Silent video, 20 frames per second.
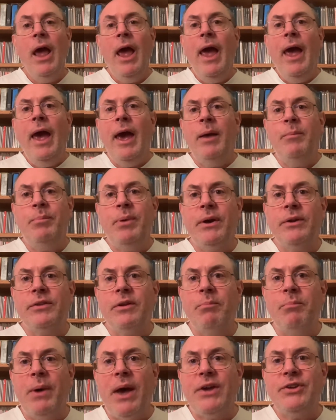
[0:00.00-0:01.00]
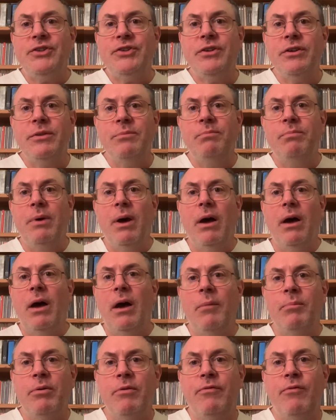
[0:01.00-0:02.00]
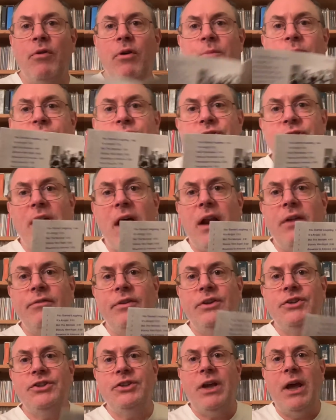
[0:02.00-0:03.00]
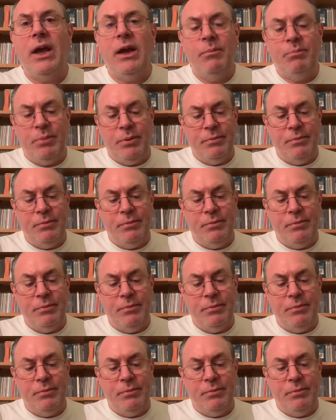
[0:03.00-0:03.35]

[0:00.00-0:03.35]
and picked the best of performances out of each tape